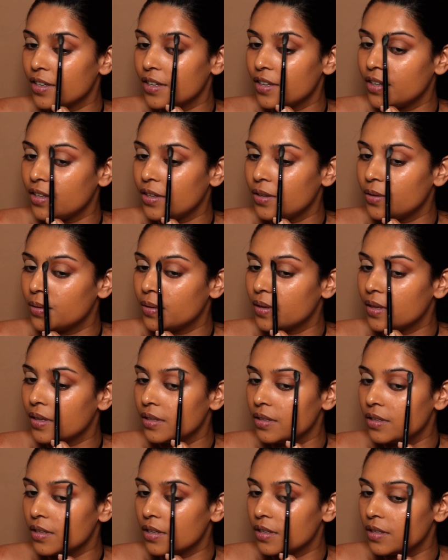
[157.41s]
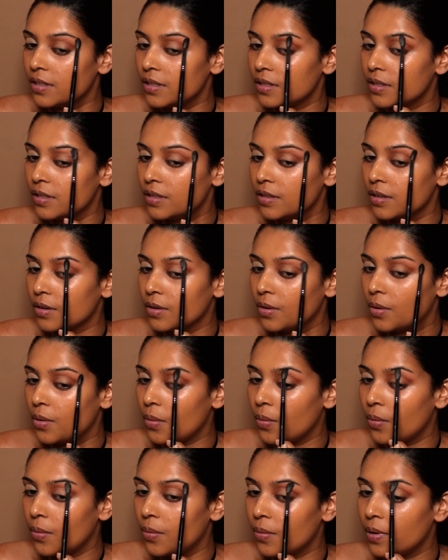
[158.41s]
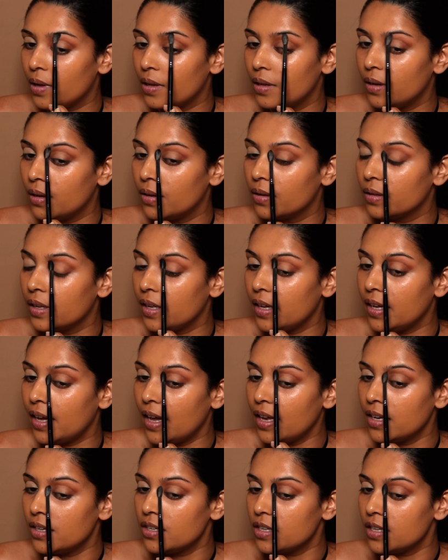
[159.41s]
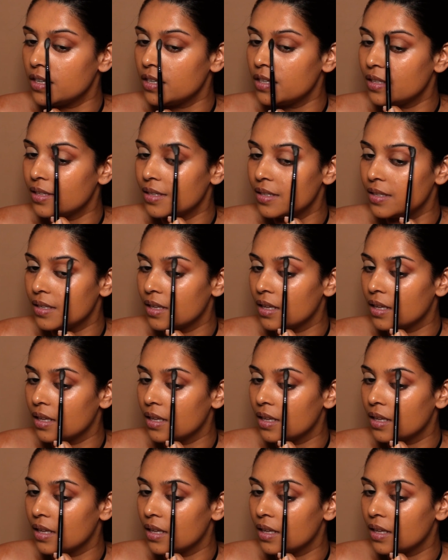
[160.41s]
you can just go along the edges.